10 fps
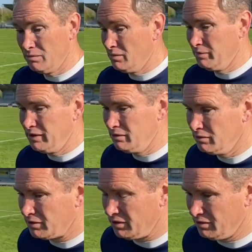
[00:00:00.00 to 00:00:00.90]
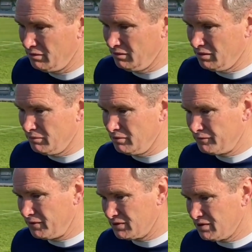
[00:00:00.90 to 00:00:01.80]
Yeah, I mean, you look at it in the
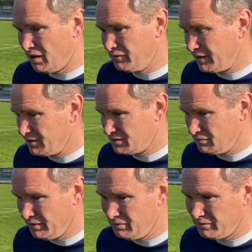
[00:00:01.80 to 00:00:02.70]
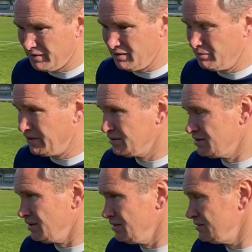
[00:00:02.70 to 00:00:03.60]
first half against the wind, we've had the better
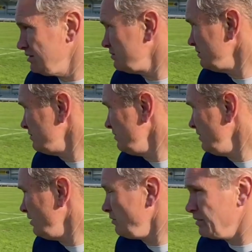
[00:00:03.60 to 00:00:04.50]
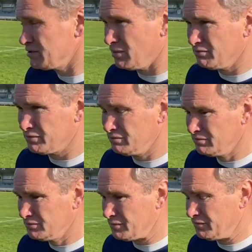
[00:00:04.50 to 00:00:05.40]
chances. We missed one
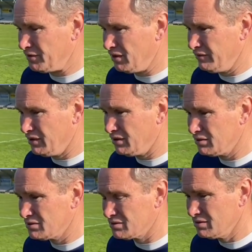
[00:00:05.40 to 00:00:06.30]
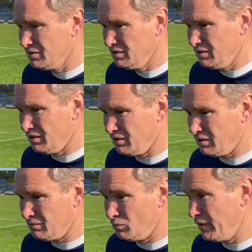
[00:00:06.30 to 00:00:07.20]
from 5 yards.
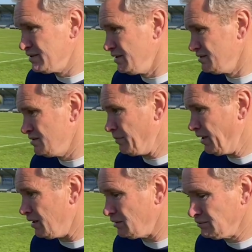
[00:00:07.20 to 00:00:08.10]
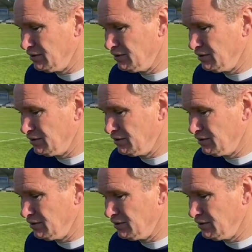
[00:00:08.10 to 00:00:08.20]
Wes hits the bar.